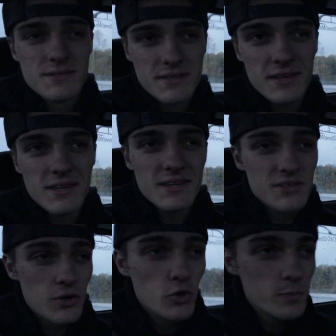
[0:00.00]
This thing is
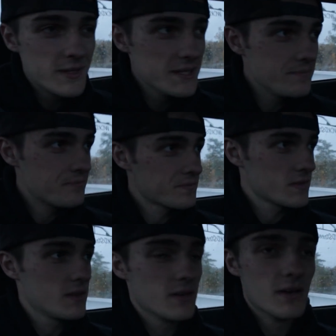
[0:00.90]
a hoopty.
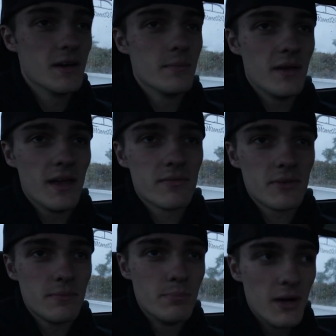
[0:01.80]

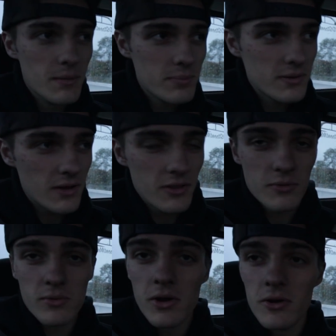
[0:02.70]
Every bump on
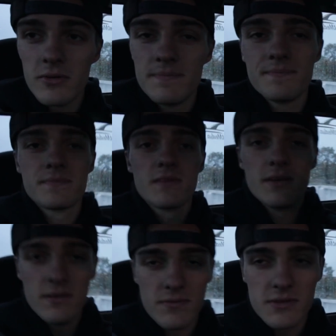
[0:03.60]
the road,
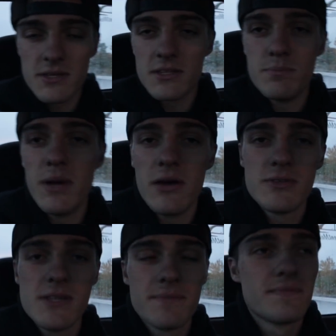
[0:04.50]
it feels like it's
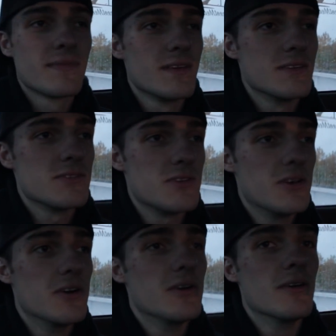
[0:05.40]
bouncing.
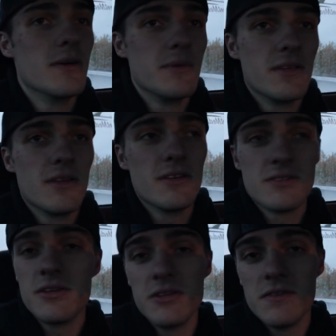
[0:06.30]
So, I mean, it
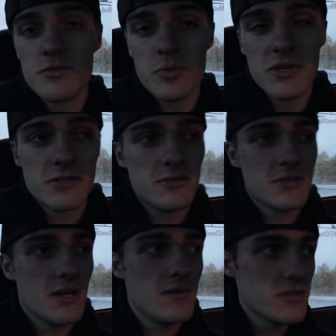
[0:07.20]
is on leaf springs, so
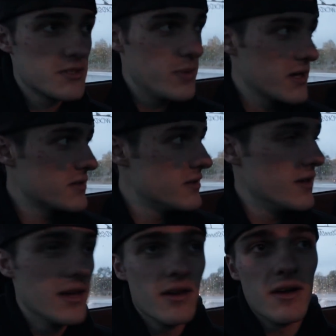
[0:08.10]
it's kind of expected,
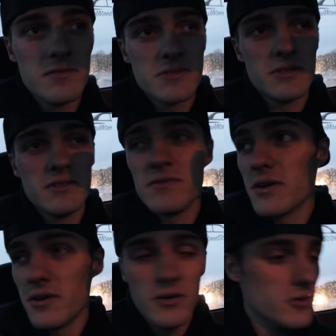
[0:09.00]
and obviously it's
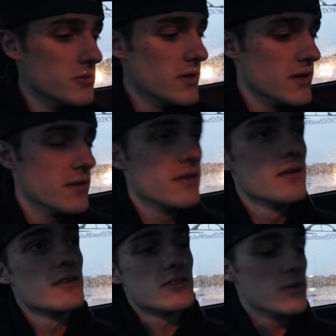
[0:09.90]
very old and
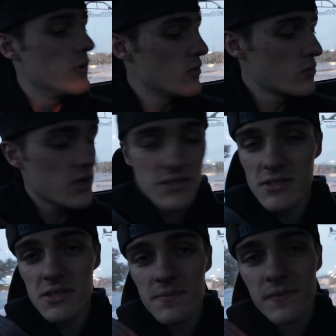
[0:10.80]
somewhat
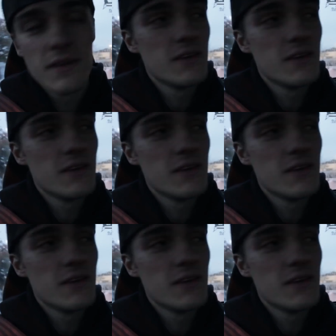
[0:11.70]
rusty.